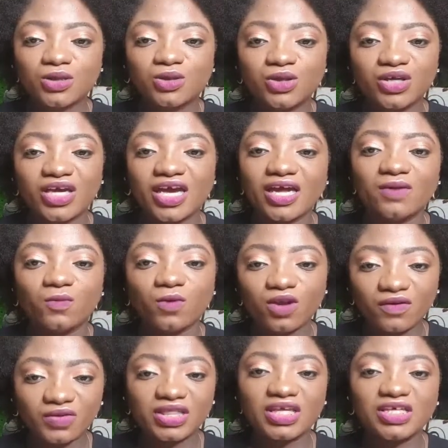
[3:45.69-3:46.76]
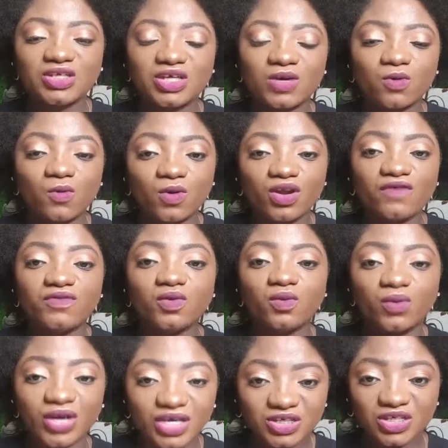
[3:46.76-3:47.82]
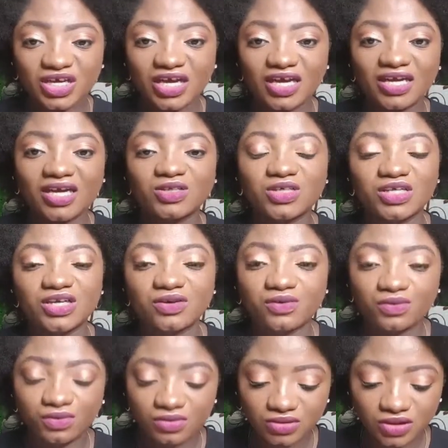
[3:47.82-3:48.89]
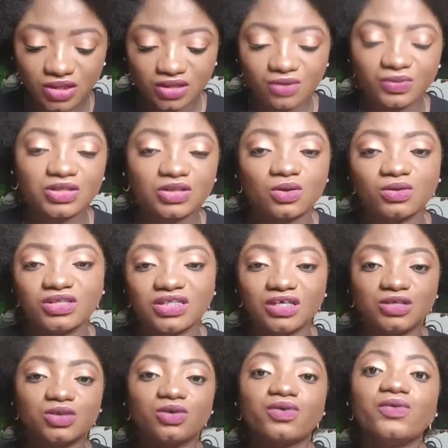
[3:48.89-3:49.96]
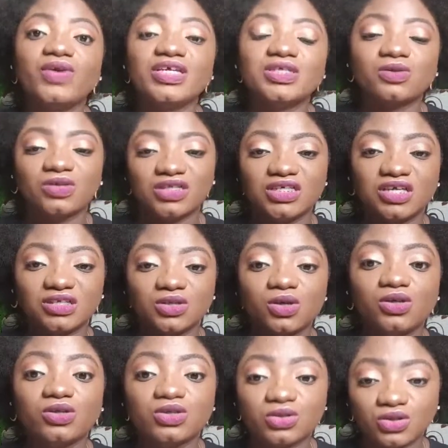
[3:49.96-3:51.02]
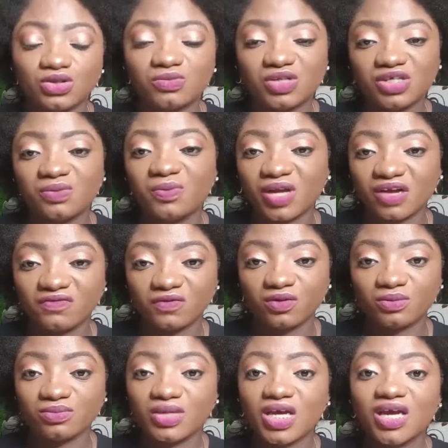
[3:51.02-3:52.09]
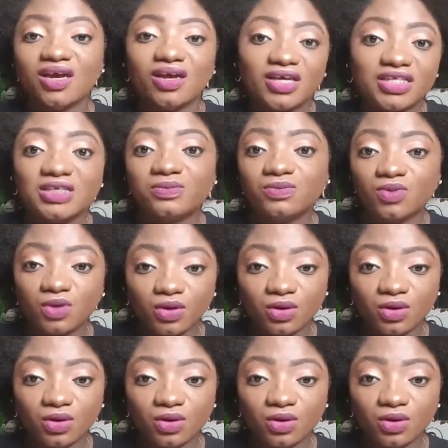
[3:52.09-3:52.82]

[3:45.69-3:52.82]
So one of the ways you can actually generate content or create content on your social media platform is